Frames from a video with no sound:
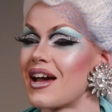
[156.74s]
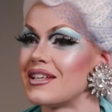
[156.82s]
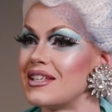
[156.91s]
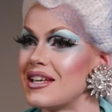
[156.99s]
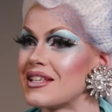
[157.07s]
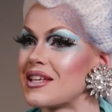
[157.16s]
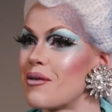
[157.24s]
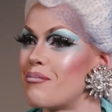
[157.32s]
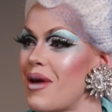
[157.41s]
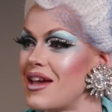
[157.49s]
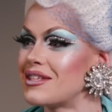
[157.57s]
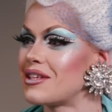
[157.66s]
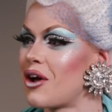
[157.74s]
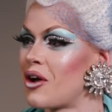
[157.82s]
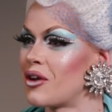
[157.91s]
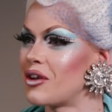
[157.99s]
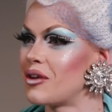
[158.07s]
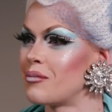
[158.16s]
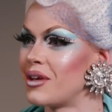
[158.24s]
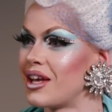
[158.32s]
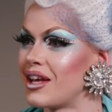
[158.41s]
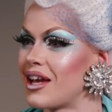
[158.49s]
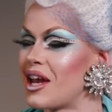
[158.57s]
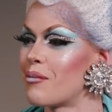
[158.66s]
ideas based on
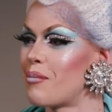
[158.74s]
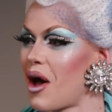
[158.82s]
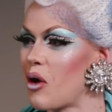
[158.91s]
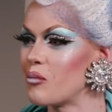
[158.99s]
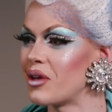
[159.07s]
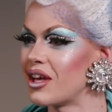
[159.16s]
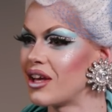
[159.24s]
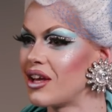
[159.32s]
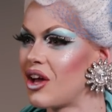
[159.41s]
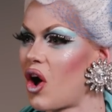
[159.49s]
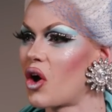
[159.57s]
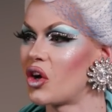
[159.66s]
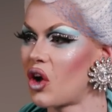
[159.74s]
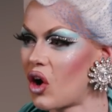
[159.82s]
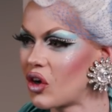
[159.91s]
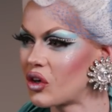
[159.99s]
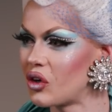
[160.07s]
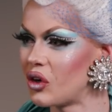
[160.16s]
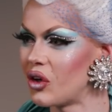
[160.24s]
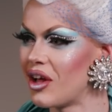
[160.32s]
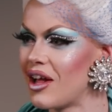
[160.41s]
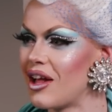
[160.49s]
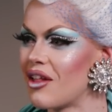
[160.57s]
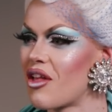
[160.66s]
me and about me on an article
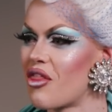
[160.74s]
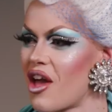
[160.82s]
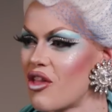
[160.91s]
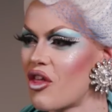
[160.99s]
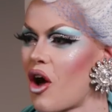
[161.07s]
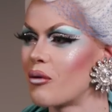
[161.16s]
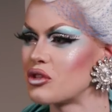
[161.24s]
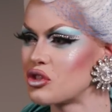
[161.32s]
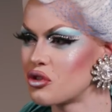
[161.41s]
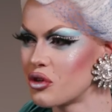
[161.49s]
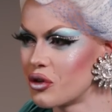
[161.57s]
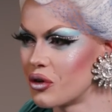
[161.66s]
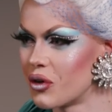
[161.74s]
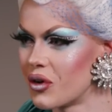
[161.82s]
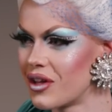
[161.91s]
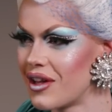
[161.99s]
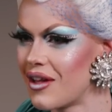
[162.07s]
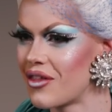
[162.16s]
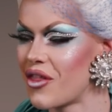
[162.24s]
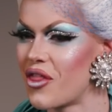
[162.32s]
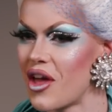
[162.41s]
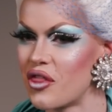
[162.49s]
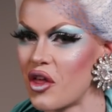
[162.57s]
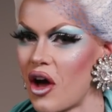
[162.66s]
that they thought was true, that
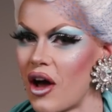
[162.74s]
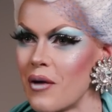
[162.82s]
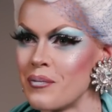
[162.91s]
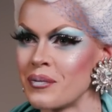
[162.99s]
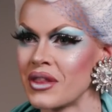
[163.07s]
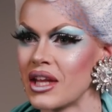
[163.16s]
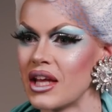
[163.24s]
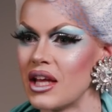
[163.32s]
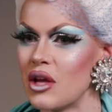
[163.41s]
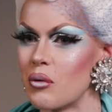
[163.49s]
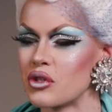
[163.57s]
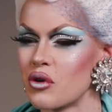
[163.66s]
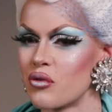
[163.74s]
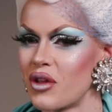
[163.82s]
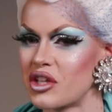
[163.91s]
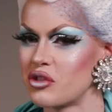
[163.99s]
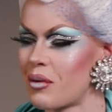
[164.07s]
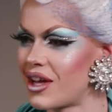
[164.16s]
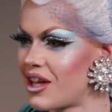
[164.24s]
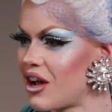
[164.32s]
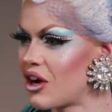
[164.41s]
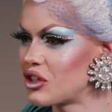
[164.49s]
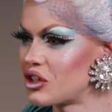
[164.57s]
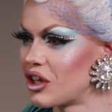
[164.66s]
they thought was a reflection of my
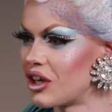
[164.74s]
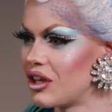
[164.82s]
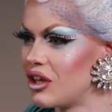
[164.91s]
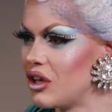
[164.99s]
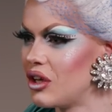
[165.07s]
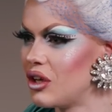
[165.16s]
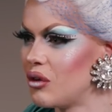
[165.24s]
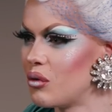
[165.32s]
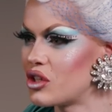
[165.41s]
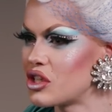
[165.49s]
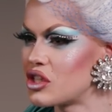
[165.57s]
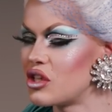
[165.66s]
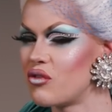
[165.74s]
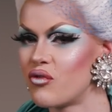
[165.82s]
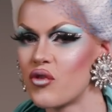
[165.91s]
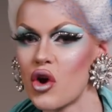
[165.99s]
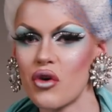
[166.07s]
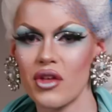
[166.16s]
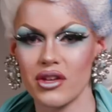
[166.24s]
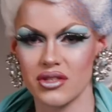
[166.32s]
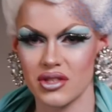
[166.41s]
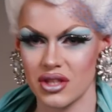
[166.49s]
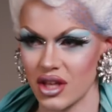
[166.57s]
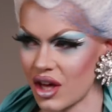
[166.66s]
character, which is the
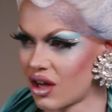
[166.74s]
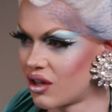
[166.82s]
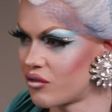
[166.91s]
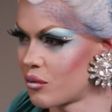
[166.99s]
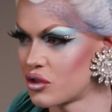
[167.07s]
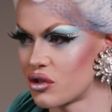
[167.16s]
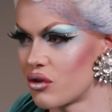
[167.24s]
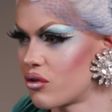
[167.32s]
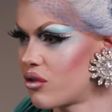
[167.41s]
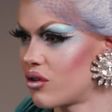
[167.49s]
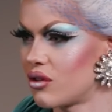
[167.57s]
furthest thing from the truth.